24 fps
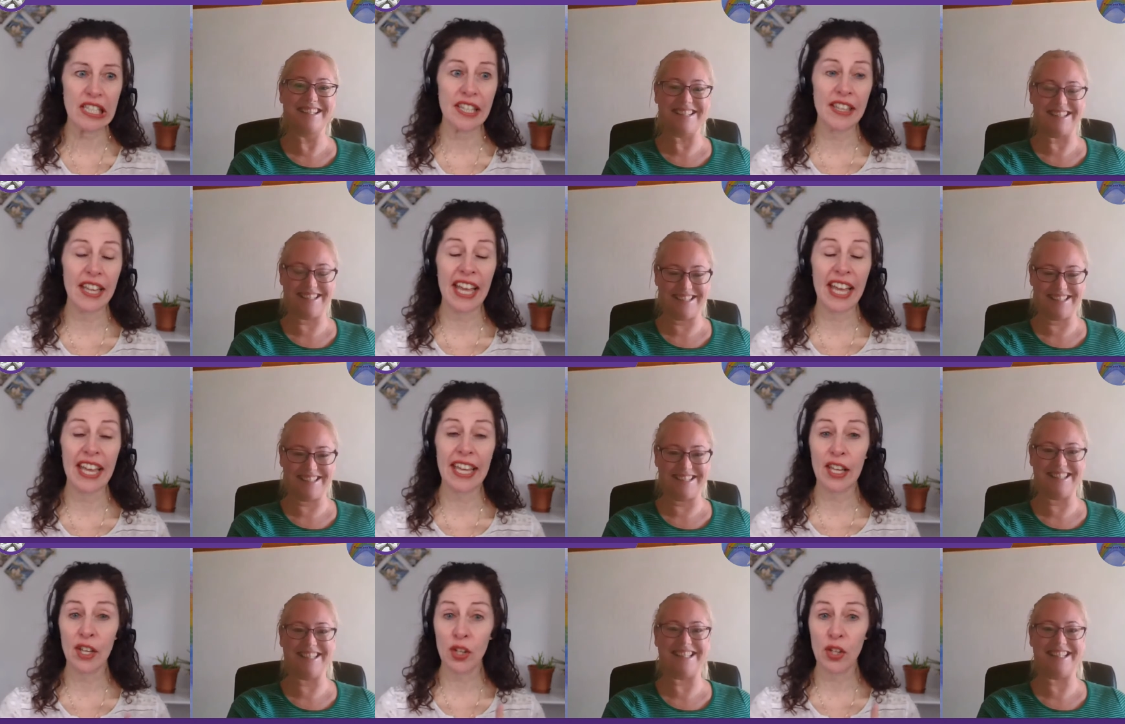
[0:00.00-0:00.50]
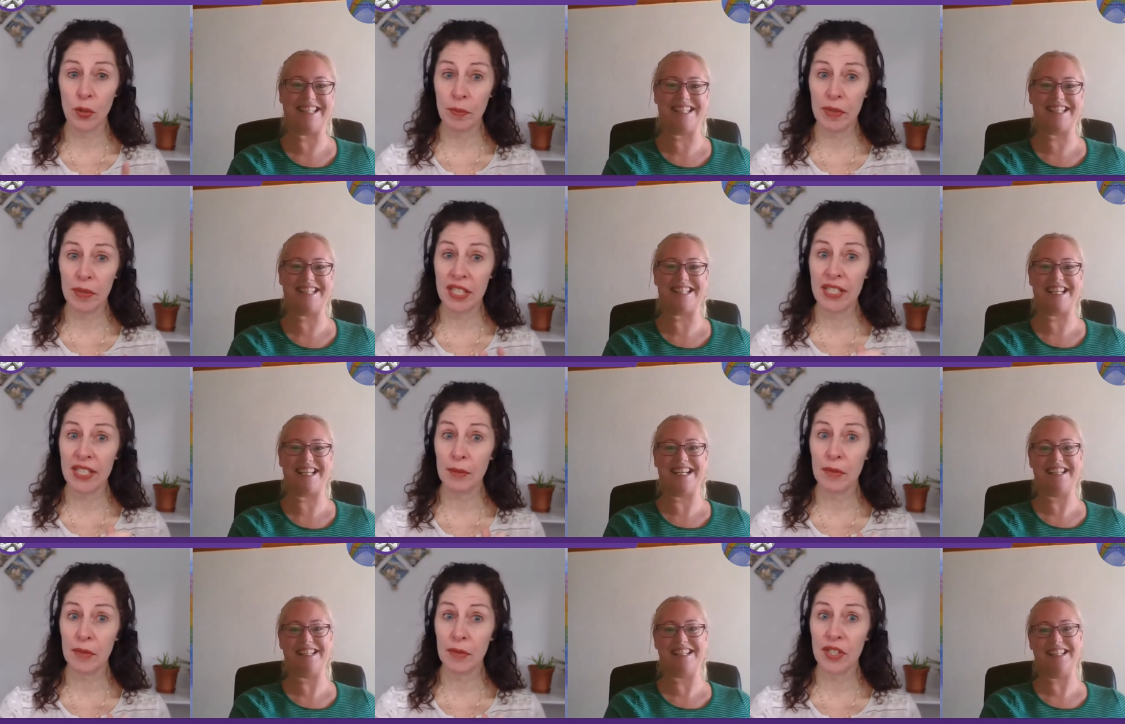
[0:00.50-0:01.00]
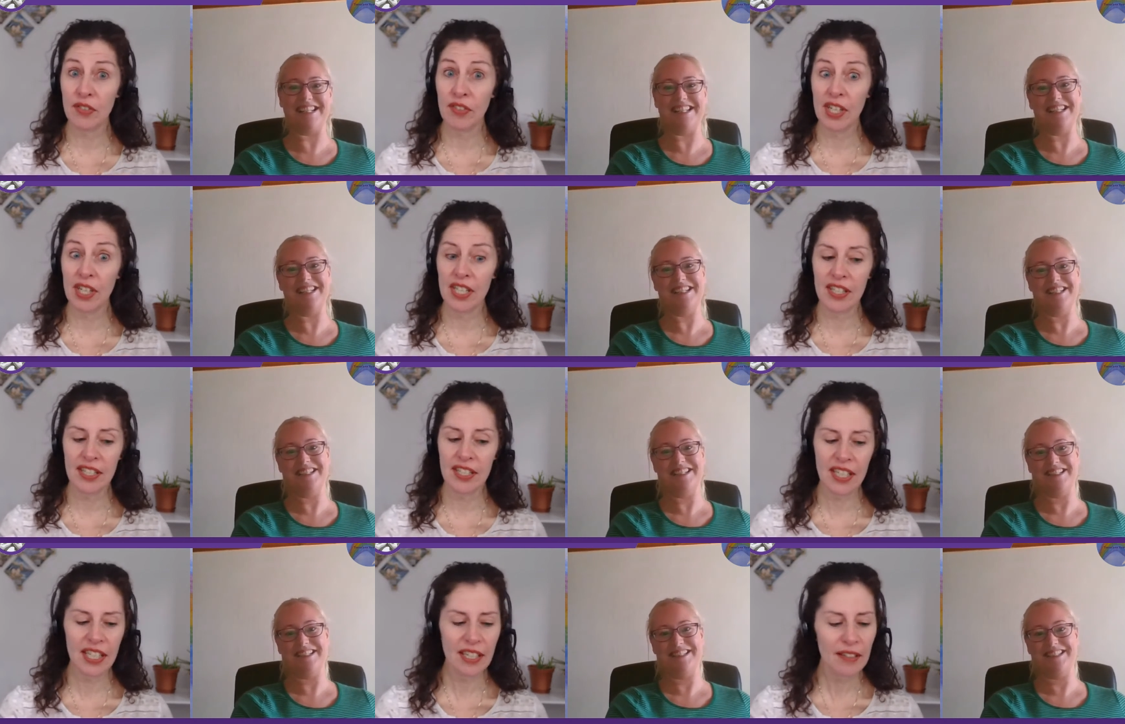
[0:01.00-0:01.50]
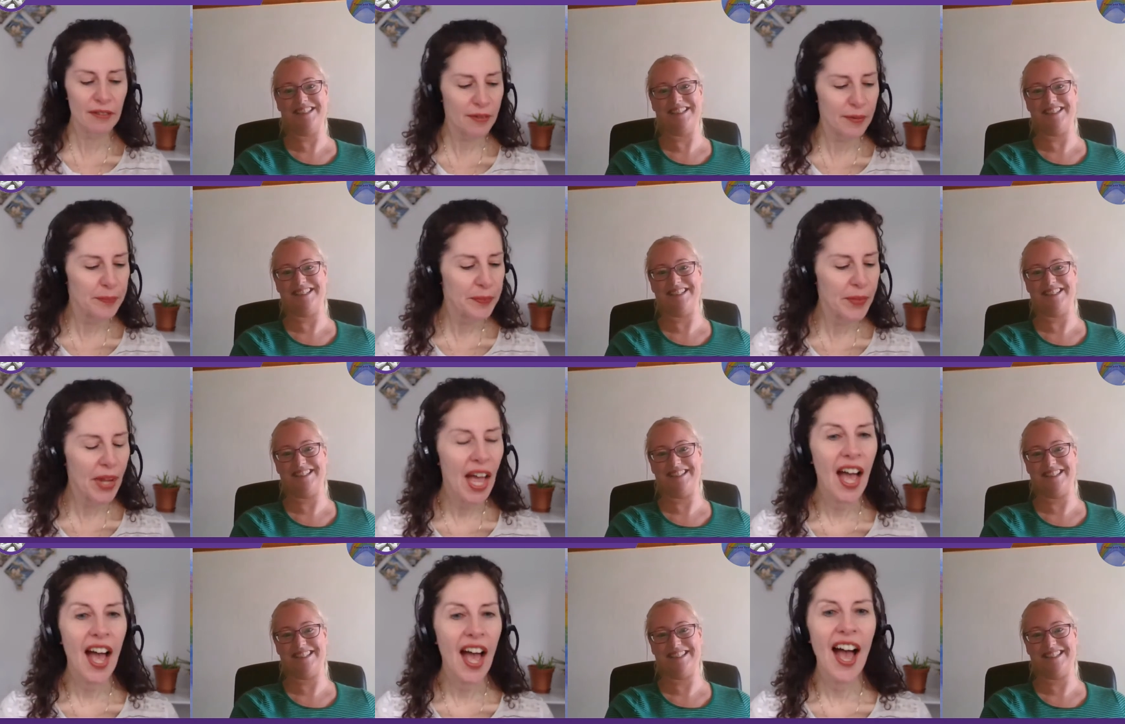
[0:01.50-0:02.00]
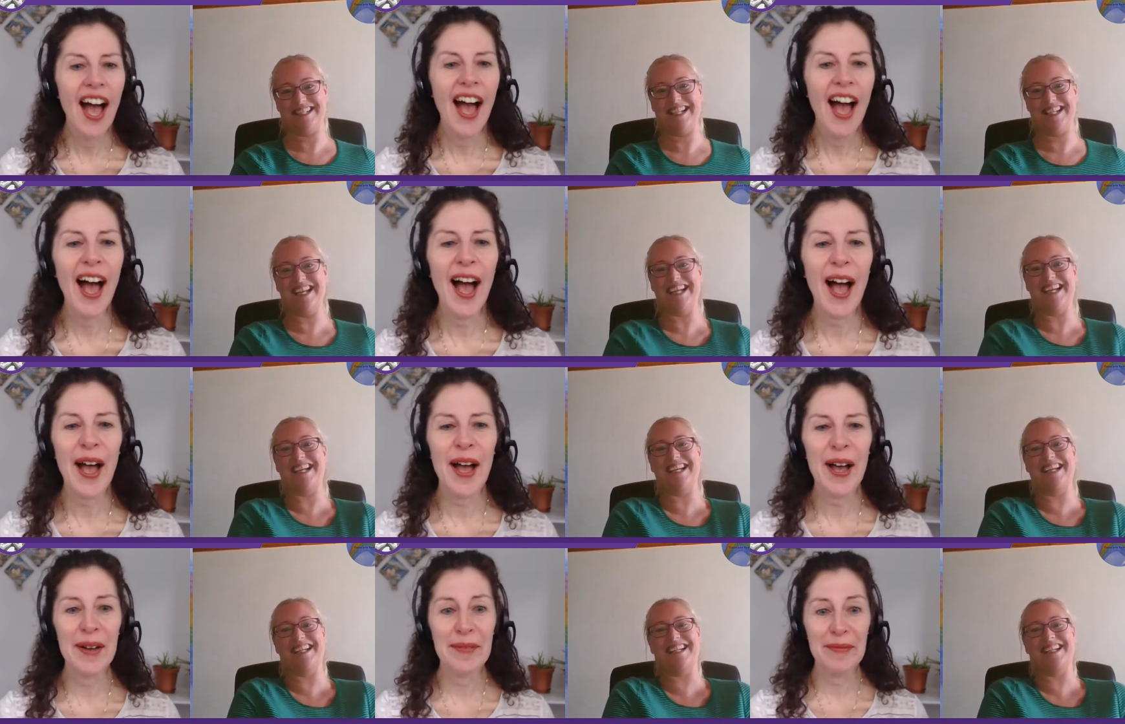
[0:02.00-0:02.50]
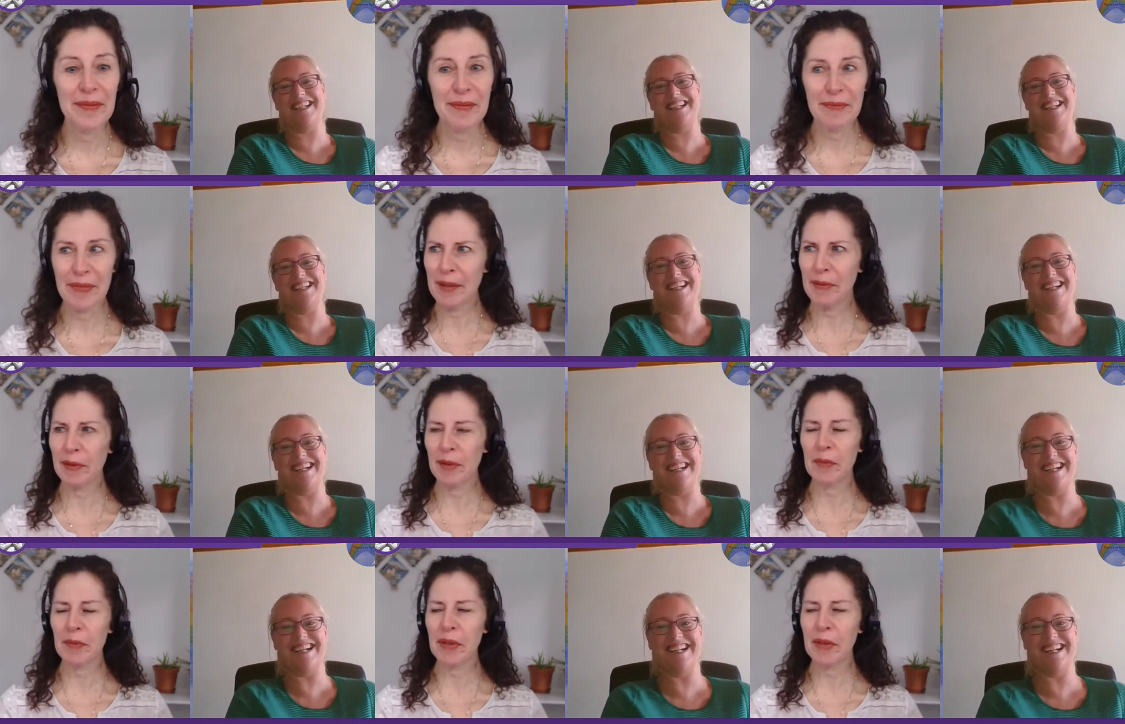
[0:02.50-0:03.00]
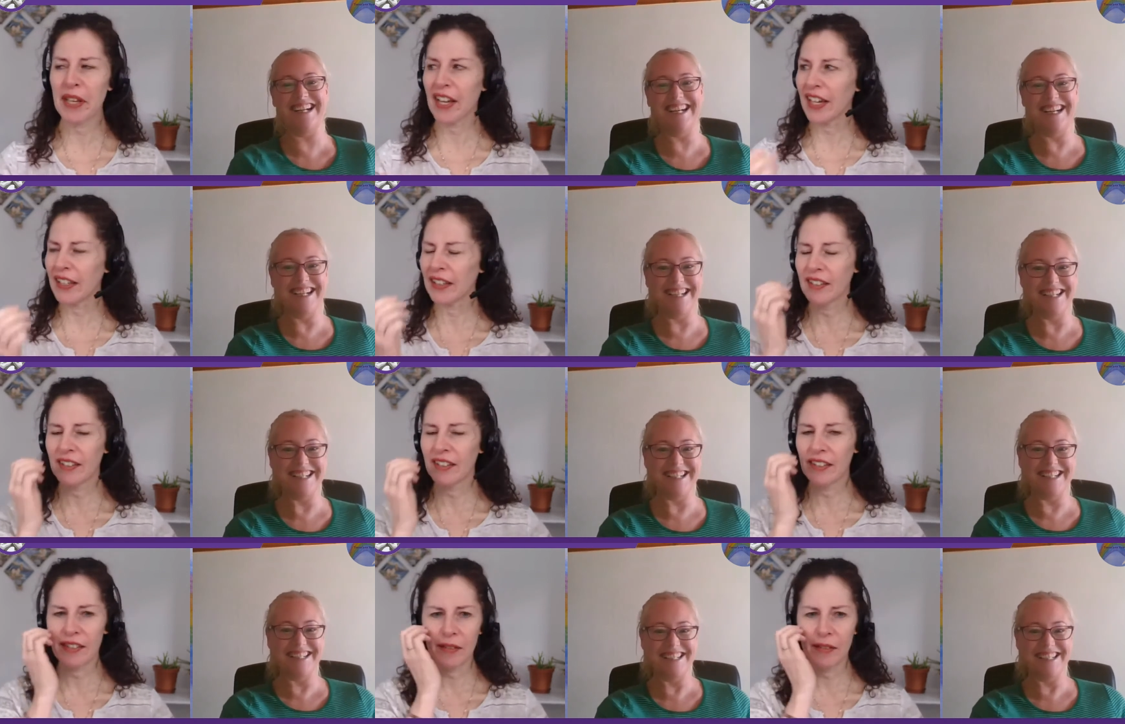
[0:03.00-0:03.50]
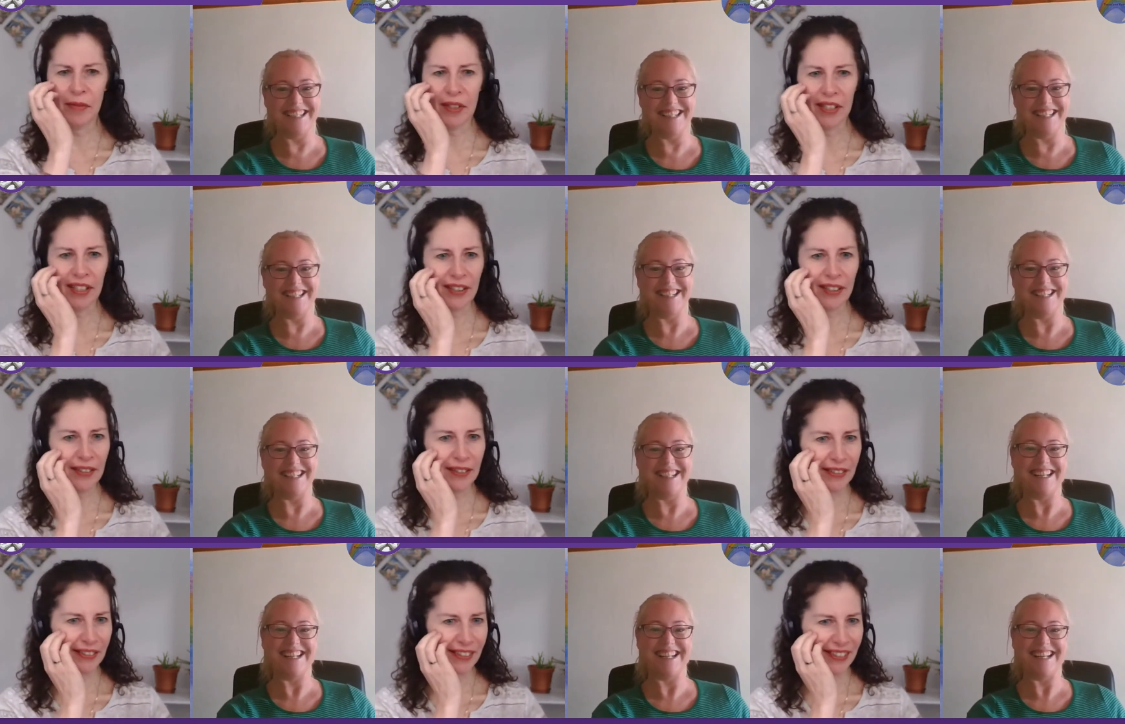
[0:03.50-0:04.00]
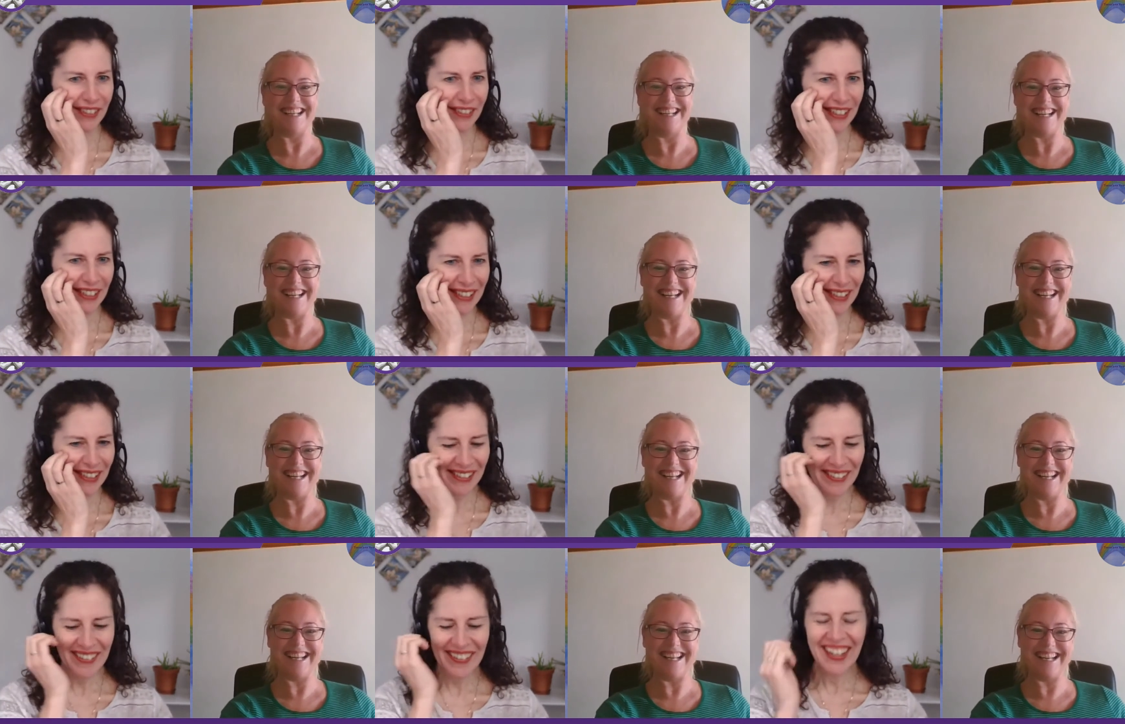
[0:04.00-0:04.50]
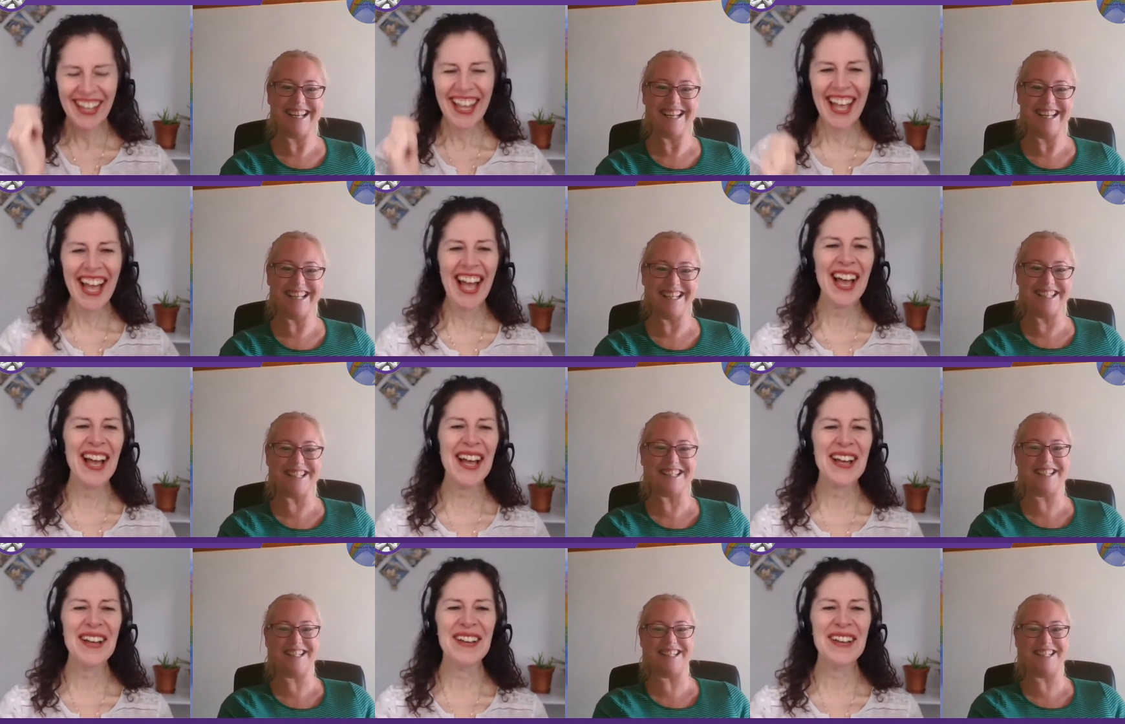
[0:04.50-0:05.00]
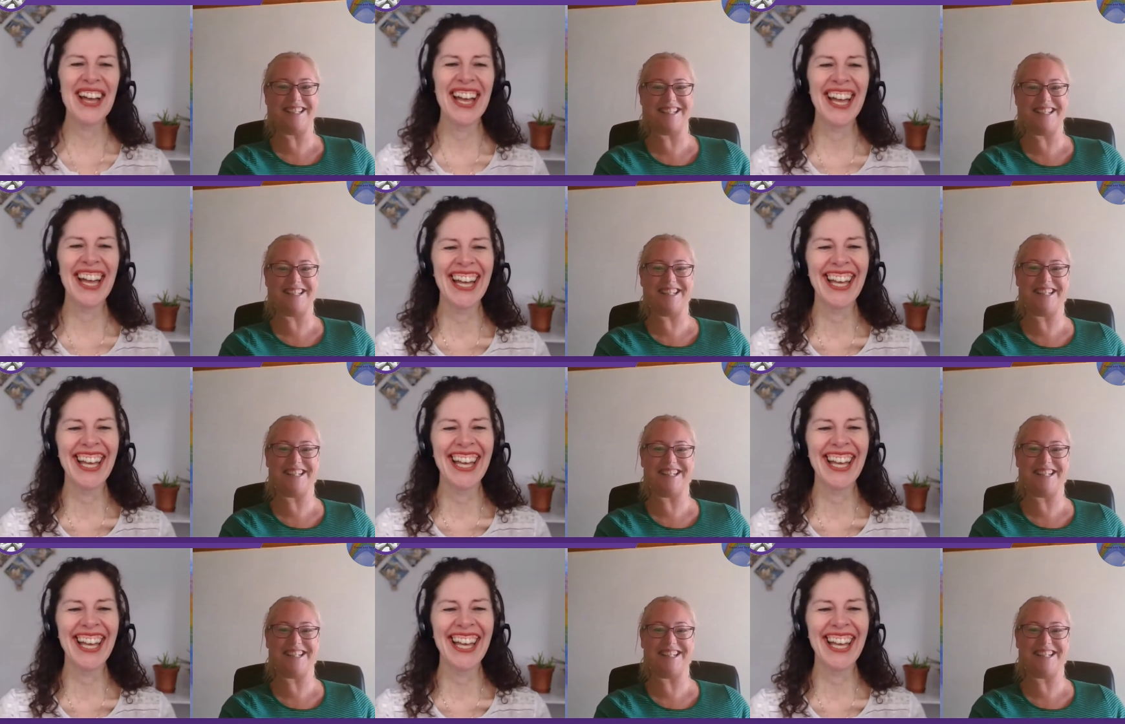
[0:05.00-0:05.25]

Speaker 1: and they could exactly. be someone's relative. Um, people will be going, "Oh my God, she's." Um,